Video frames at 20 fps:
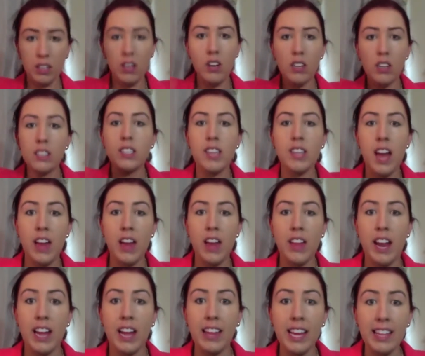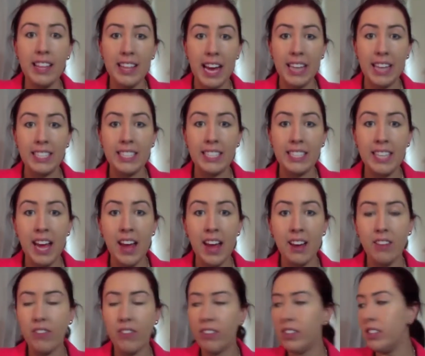So now that I let that set
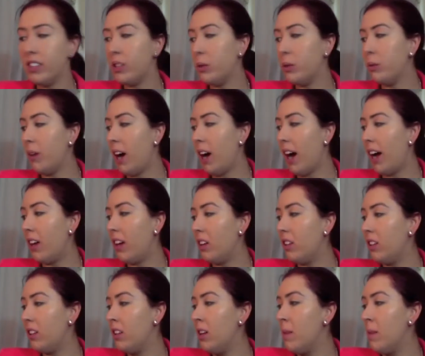for a little while,